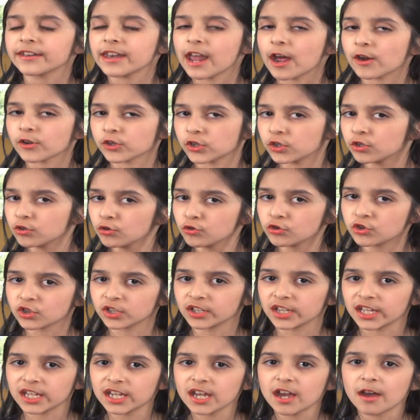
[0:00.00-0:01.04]
Now
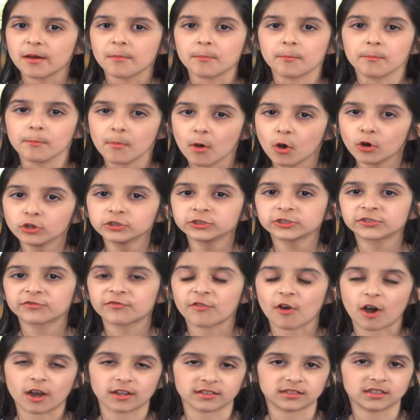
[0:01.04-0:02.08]
usually, most
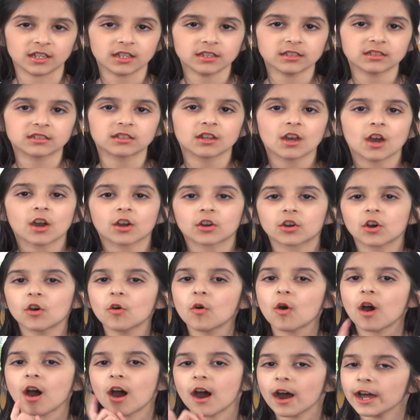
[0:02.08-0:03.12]
faucets
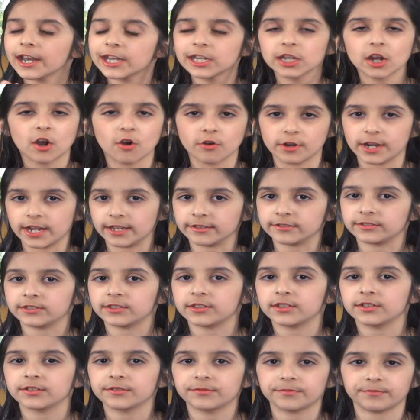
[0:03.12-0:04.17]
go
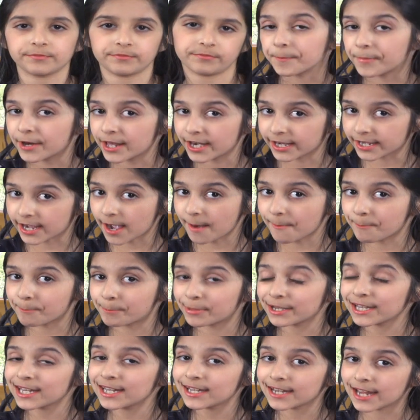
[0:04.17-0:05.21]
unnoticed, but a
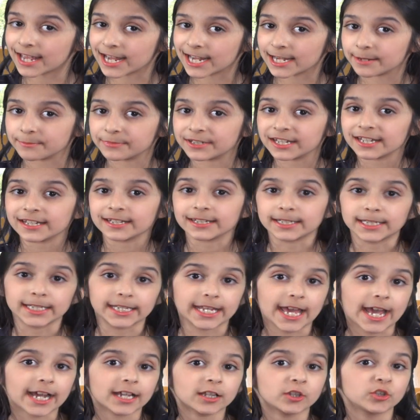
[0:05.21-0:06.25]
company named
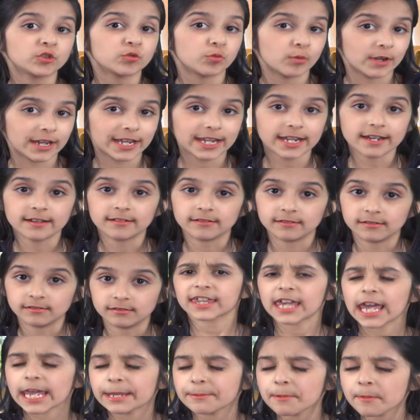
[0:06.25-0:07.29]
the Xwee
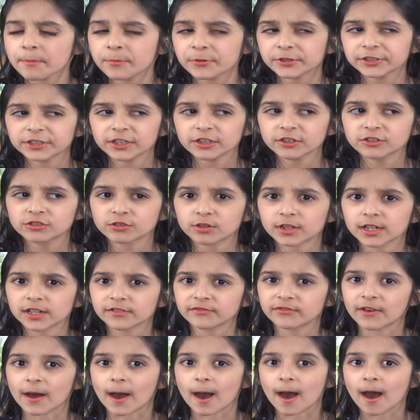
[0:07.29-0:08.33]
came up with this sort
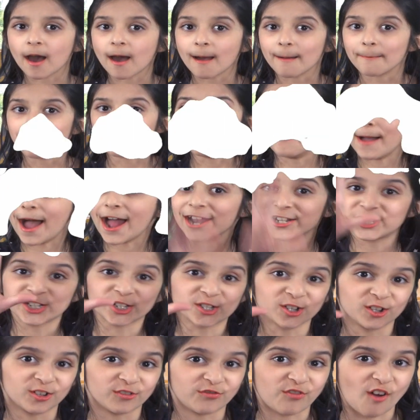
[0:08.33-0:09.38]
of a
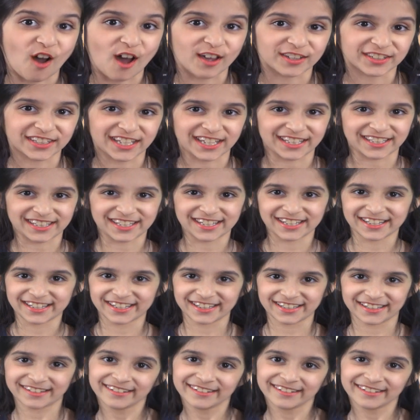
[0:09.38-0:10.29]
magical faucet.